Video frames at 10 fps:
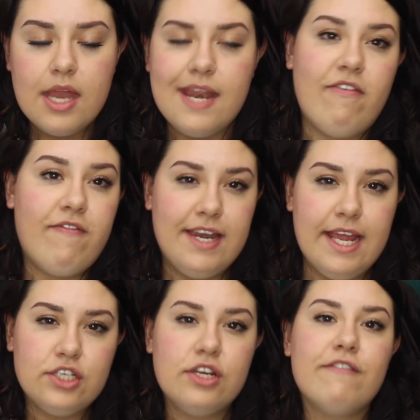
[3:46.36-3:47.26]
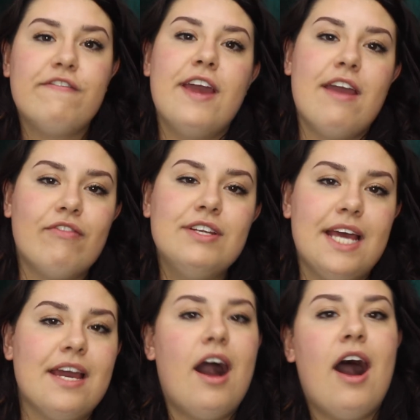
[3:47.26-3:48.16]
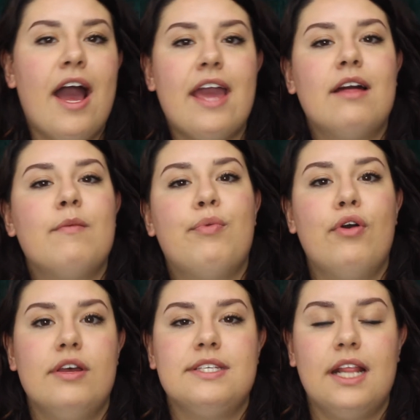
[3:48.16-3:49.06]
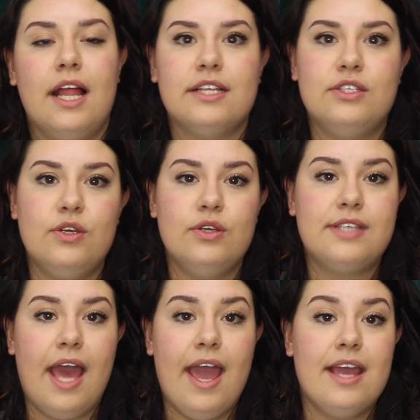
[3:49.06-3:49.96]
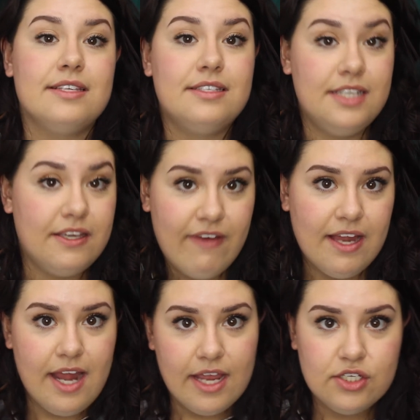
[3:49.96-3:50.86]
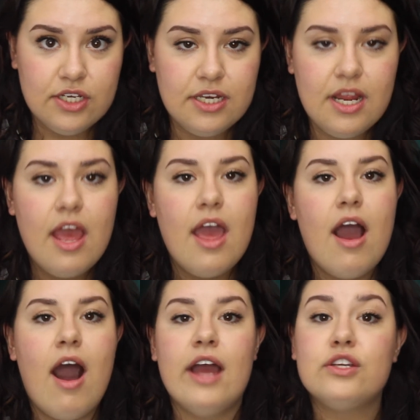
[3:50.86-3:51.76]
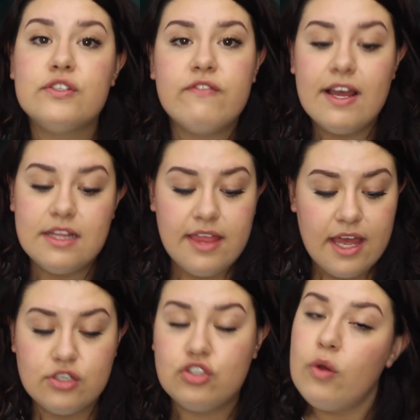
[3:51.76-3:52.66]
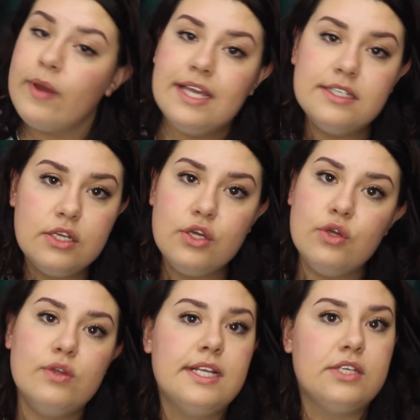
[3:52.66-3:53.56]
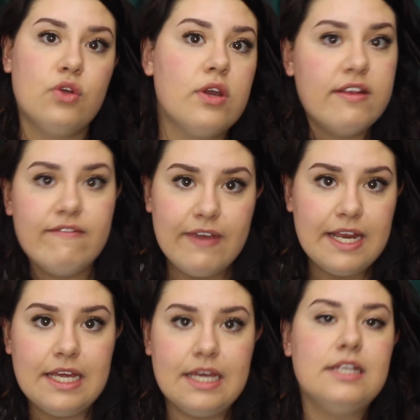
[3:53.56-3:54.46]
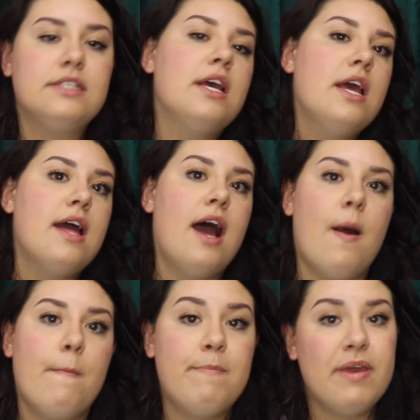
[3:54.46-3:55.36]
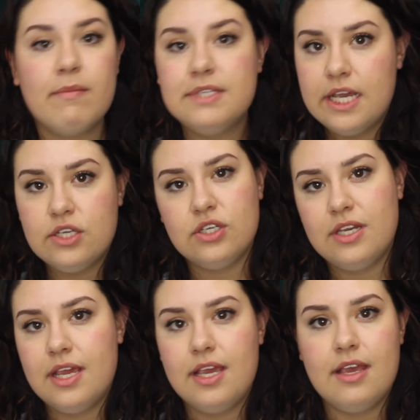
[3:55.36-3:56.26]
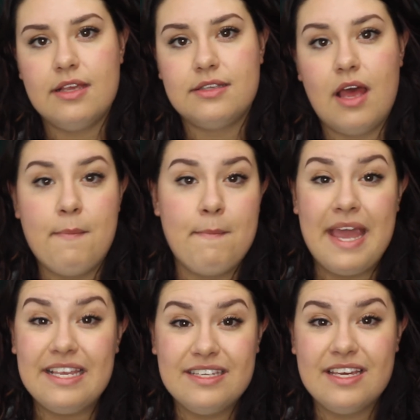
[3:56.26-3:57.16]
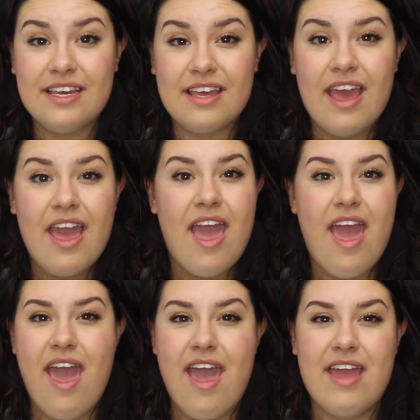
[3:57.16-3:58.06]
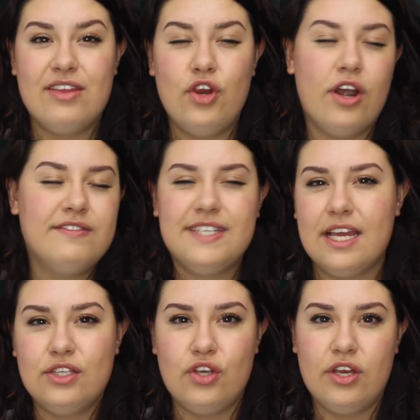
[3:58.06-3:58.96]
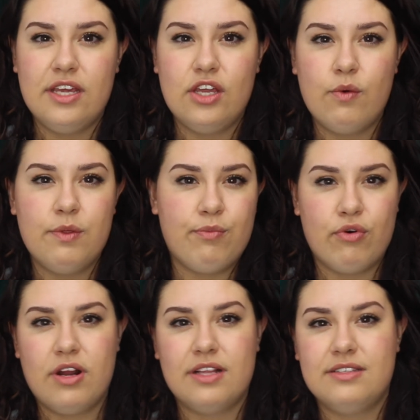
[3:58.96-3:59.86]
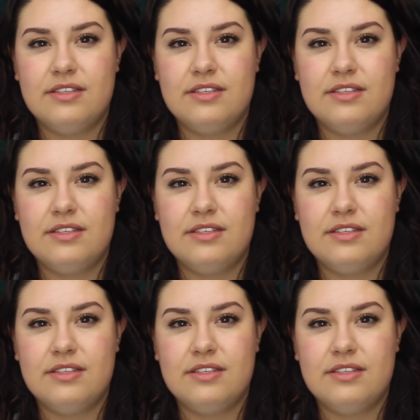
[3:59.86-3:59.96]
Now for foundation, for every day, I personally like to use a stick foundation. I just find that they are so easy to use, they're so convenient, pigmentation is amazing, and you don't have to get dirty, you know, with products